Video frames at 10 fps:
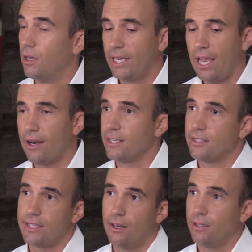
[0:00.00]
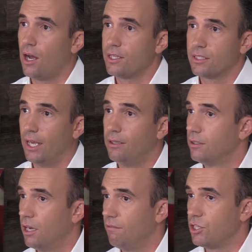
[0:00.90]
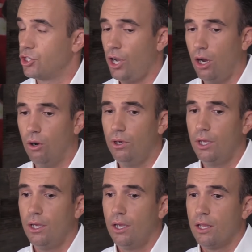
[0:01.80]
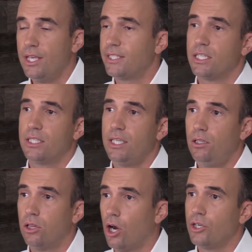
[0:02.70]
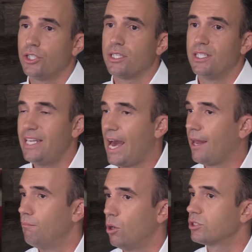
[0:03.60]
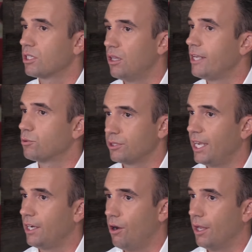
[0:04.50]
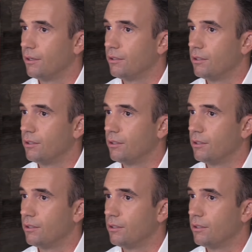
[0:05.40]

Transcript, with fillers: Again, as I stated on the onset of this show, this is the largest debt most clients will take on.